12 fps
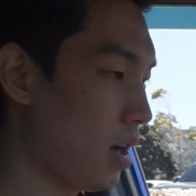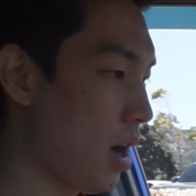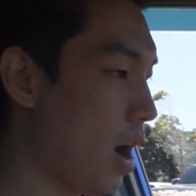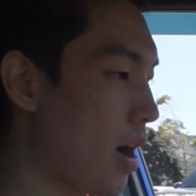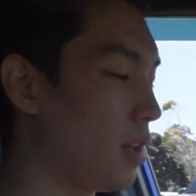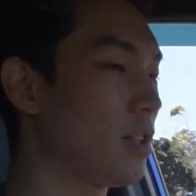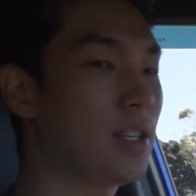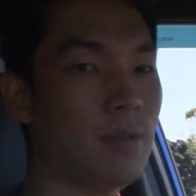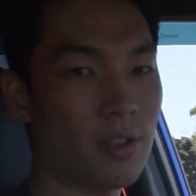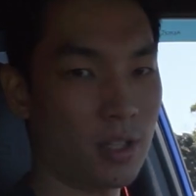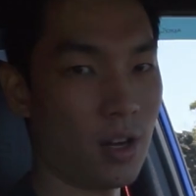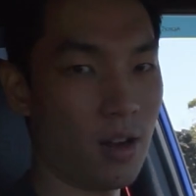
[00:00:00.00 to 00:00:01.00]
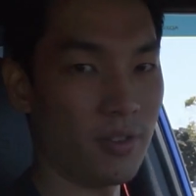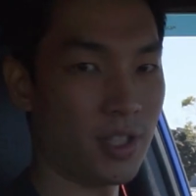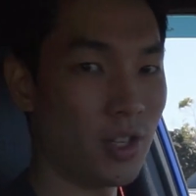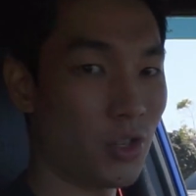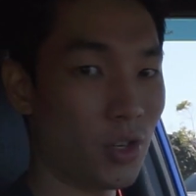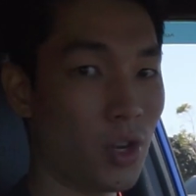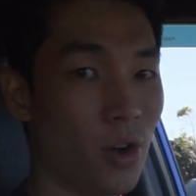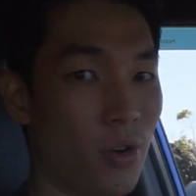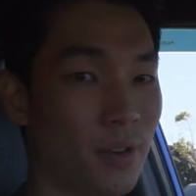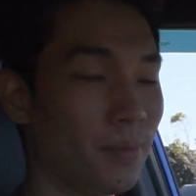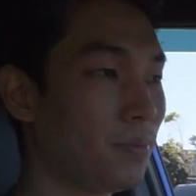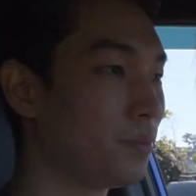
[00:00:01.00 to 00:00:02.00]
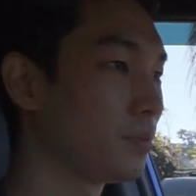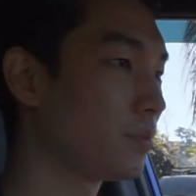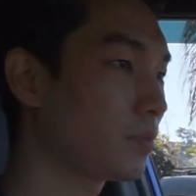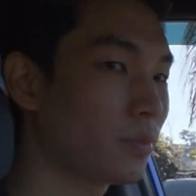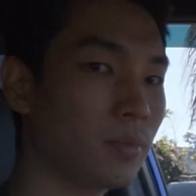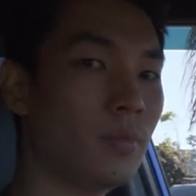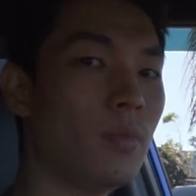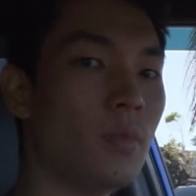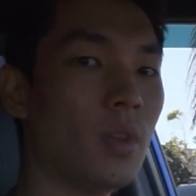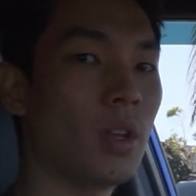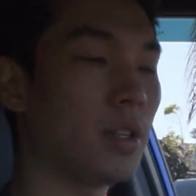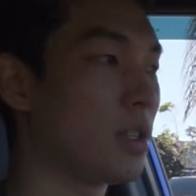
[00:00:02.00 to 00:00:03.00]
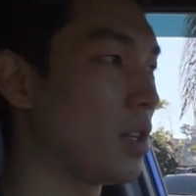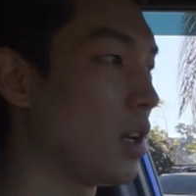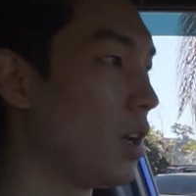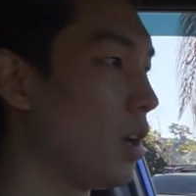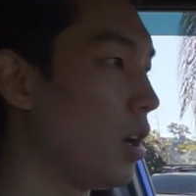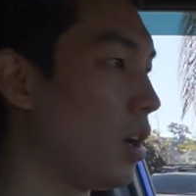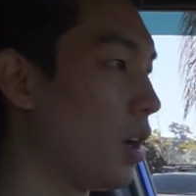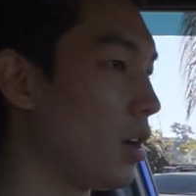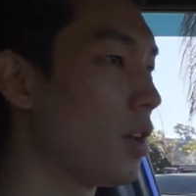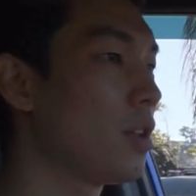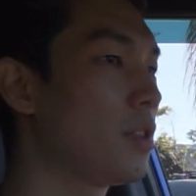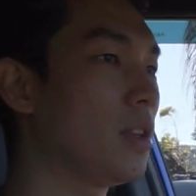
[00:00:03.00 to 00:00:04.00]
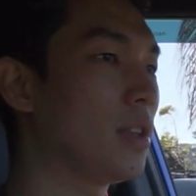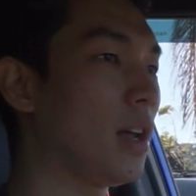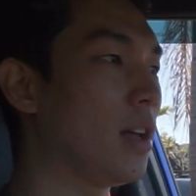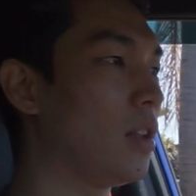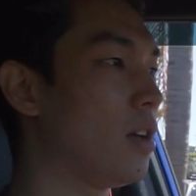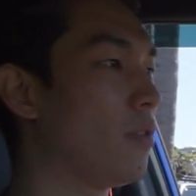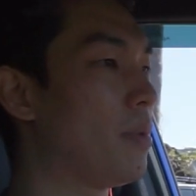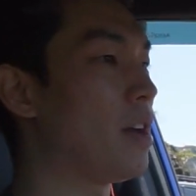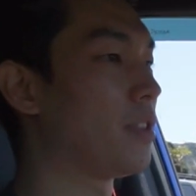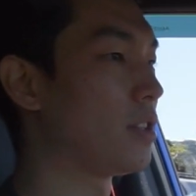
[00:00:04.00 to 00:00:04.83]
right, let's keep this conversation going. Let's see. Another thing that I love about